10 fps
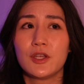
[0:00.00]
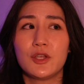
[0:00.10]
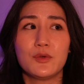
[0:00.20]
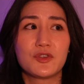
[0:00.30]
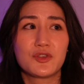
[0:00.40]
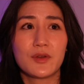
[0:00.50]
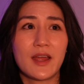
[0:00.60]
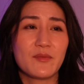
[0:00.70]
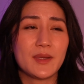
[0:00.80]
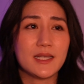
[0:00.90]
you should
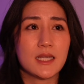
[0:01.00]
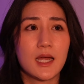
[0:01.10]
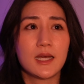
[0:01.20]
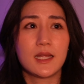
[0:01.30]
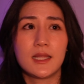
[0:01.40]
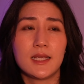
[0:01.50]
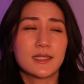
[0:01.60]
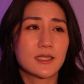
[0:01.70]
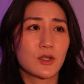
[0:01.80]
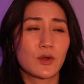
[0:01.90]
have been done these
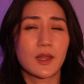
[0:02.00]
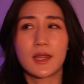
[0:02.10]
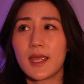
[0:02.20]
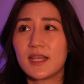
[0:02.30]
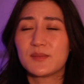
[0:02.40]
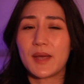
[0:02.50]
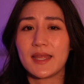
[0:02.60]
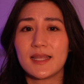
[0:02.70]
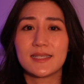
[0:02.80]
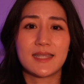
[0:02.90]
certain things by
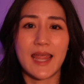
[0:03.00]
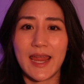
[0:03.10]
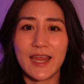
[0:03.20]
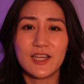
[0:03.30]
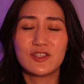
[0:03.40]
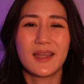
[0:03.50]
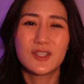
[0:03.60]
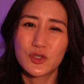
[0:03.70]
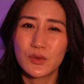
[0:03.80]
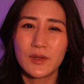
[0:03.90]
this age,
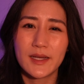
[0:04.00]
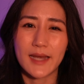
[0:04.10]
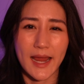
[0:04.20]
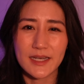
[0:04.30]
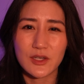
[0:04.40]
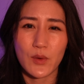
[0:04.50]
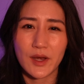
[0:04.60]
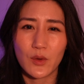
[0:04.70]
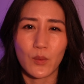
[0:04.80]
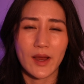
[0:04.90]
it's truly an
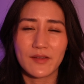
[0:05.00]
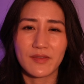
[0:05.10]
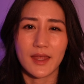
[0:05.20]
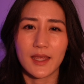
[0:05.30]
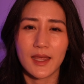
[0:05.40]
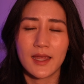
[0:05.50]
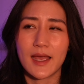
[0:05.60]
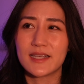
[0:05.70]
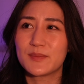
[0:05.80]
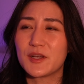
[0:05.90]
antiquated way of thinking,
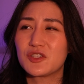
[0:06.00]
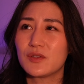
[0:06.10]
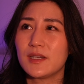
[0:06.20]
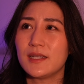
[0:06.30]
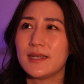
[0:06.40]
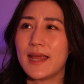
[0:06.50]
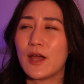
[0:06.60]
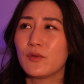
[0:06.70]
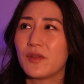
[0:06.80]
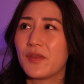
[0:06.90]
especially
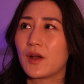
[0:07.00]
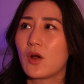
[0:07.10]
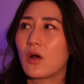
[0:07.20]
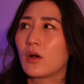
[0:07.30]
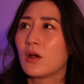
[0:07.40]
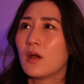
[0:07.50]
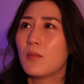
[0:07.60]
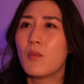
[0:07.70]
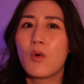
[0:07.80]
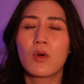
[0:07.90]
now that there are
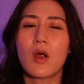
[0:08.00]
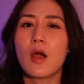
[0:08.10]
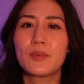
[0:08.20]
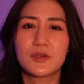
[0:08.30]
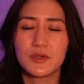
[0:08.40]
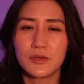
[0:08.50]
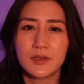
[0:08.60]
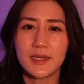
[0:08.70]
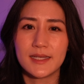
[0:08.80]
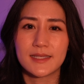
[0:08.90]
more
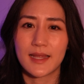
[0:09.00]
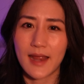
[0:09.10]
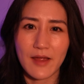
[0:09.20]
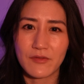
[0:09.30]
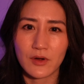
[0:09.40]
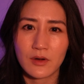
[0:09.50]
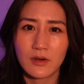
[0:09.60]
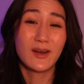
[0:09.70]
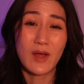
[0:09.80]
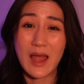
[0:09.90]
opportunities than ever.
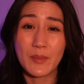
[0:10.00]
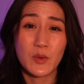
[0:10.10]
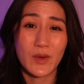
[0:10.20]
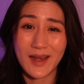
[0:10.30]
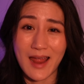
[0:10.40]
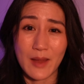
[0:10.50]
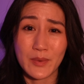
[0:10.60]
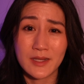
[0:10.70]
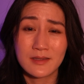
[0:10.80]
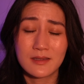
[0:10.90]
It'll happen when it
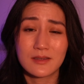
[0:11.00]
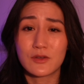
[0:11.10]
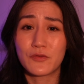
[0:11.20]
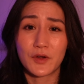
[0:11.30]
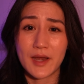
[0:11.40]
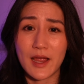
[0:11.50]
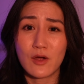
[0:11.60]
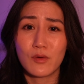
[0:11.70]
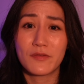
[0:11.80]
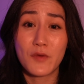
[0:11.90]
happens, so for
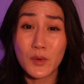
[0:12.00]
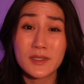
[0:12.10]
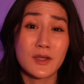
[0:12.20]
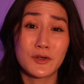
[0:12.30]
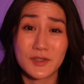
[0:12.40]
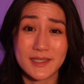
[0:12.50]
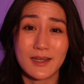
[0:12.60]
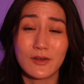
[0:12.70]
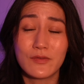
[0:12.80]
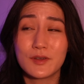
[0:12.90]
now, focus on
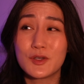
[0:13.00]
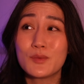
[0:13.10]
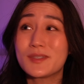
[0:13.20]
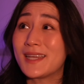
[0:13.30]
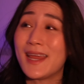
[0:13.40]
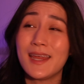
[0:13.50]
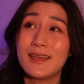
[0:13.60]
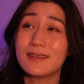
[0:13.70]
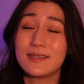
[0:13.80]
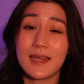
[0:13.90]
yourself, don't
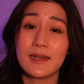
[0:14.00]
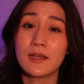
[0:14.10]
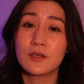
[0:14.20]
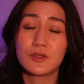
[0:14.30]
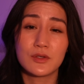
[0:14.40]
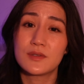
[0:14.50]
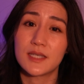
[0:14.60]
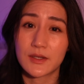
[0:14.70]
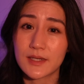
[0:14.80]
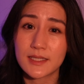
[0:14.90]
take dating too
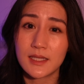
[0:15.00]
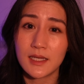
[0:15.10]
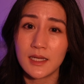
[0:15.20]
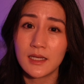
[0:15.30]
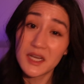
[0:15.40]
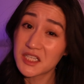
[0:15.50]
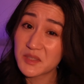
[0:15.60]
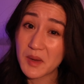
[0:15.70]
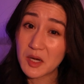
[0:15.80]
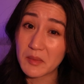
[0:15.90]
seriously, and
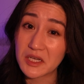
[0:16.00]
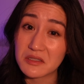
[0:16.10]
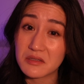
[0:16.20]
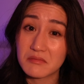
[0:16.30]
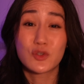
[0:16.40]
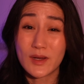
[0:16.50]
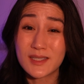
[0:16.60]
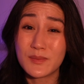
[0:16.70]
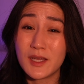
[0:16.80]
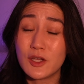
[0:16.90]
experiment.
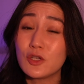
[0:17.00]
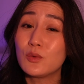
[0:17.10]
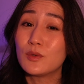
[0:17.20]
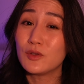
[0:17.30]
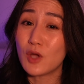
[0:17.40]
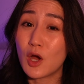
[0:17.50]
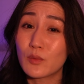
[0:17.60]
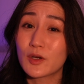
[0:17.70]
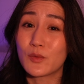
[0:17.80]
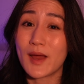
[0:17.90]
Trust me, you will not
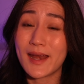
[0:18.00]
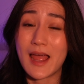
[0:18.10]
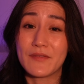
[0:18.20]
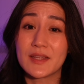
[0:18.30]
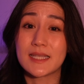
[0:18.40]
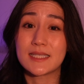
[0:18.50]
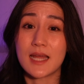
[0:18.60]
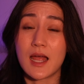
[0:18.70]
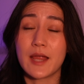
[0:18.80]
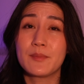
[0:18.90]
regret having this
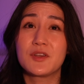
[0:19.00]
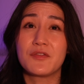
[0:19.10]
time to